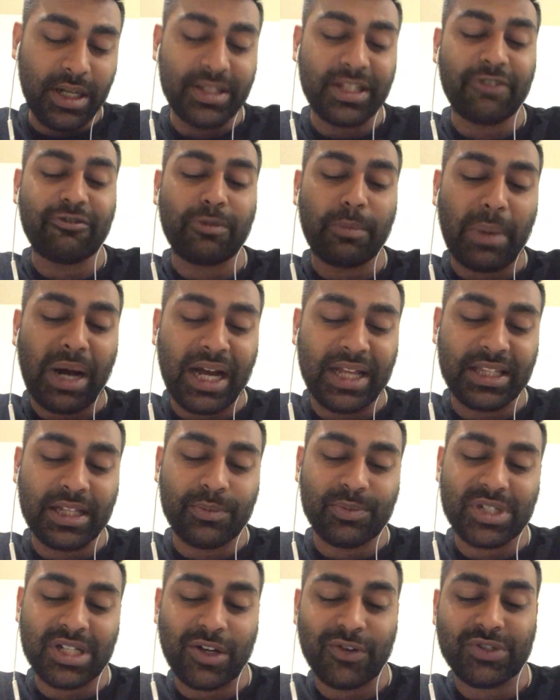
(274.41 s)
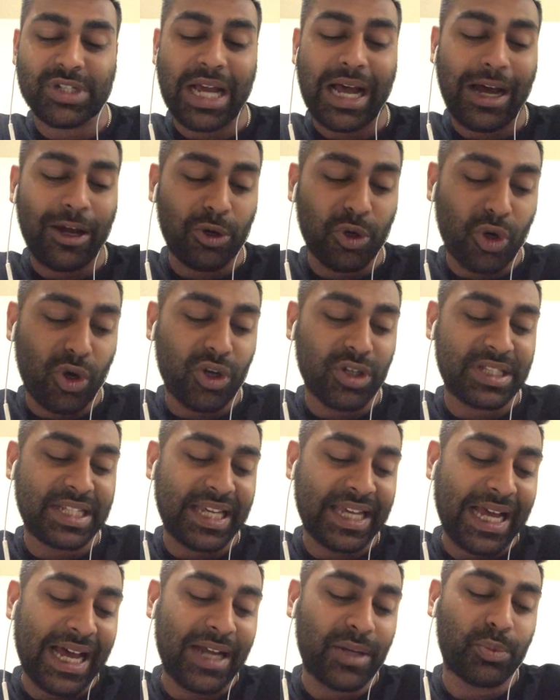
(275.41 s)
They remind themselves how long
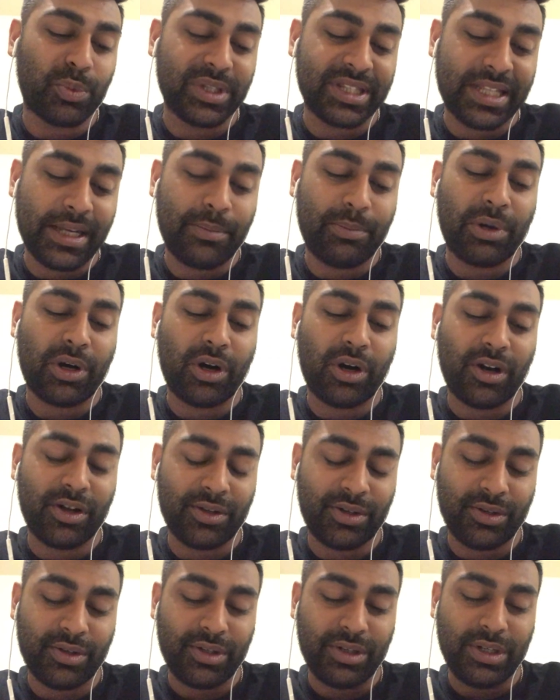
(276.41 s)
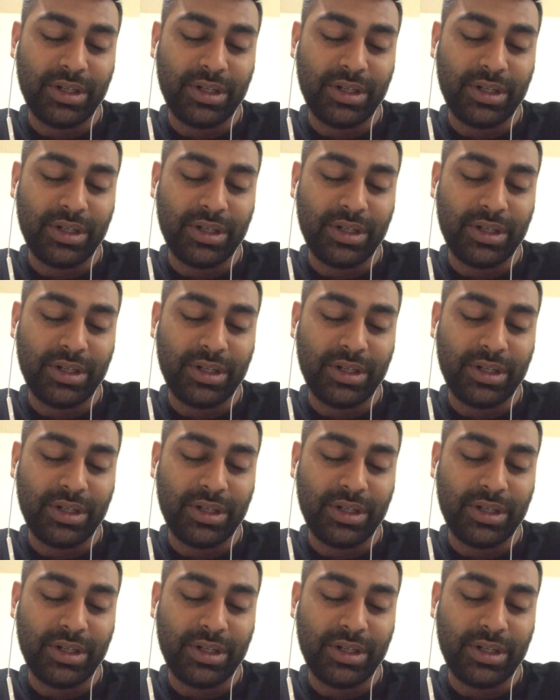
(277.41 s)
they had with their partner,